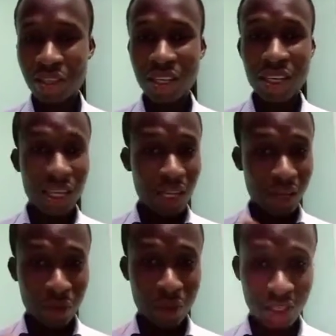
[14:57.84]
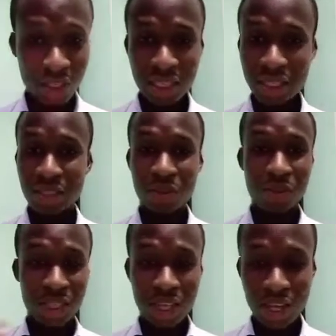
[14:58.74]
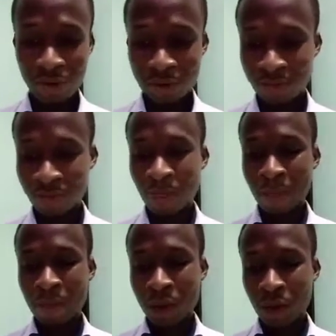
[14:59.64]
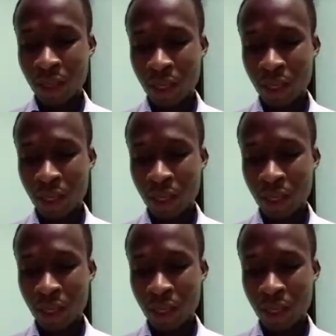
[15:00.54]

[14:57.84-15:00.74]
a condition that you can have. Okay.